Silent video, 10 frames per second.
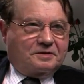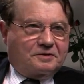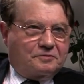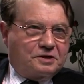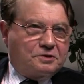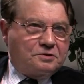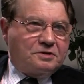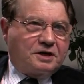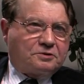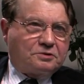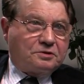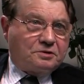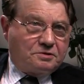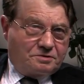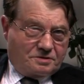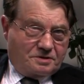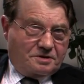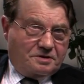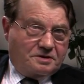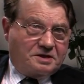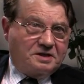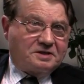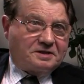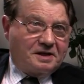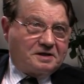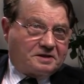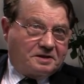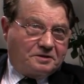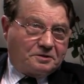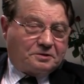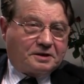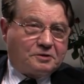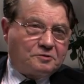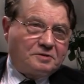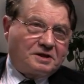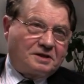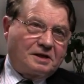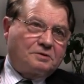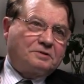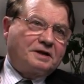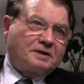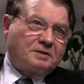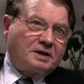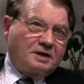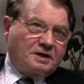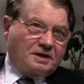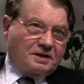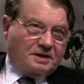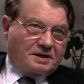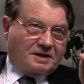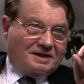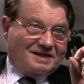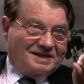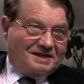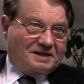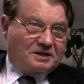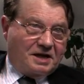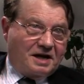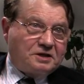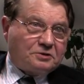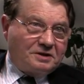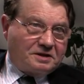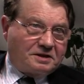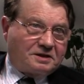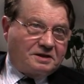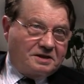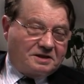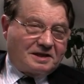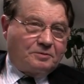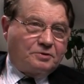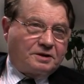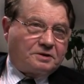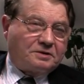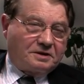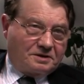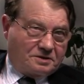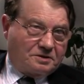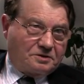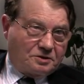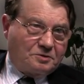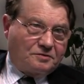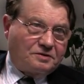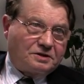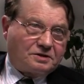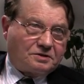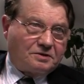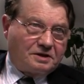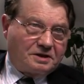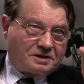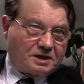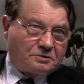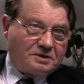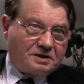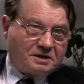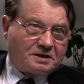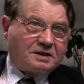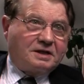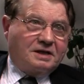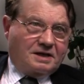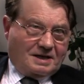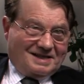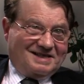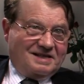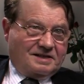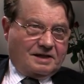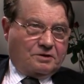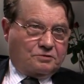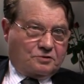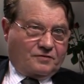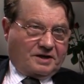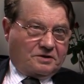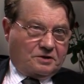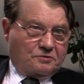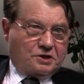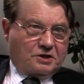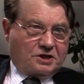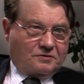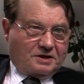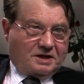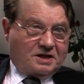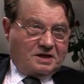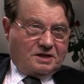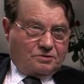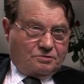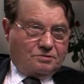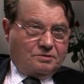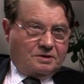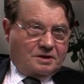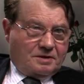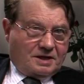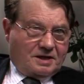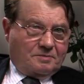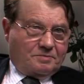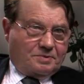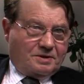We knew how to grow T cells, and Dr. Gallo will tell you that he isolated in his laboratories, some of his colleagues isolated a T cell growth factor, which was very key to keep